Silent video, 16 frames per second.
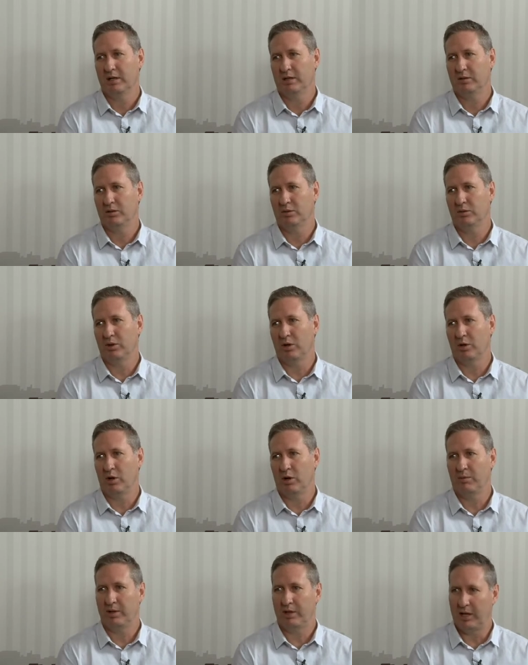to
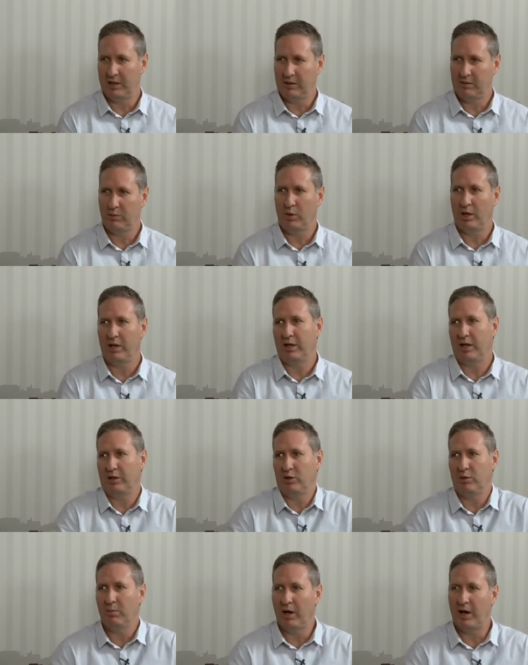accommodate, one,
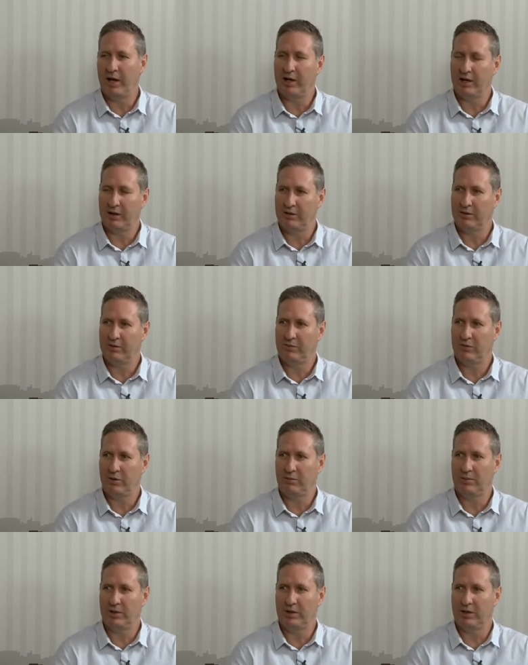that you're buying it
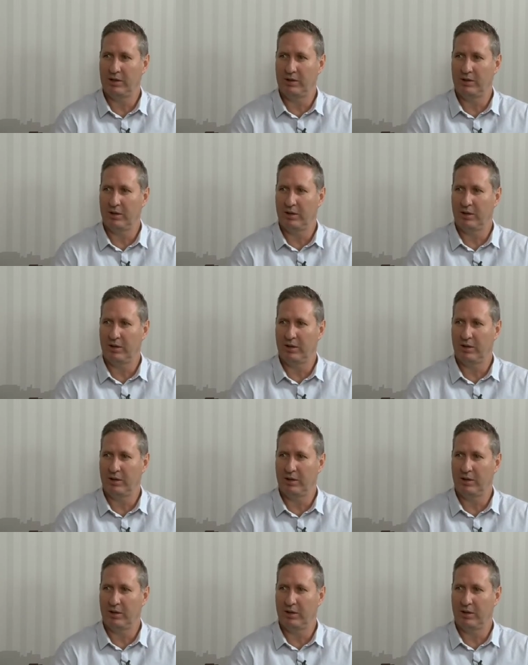from an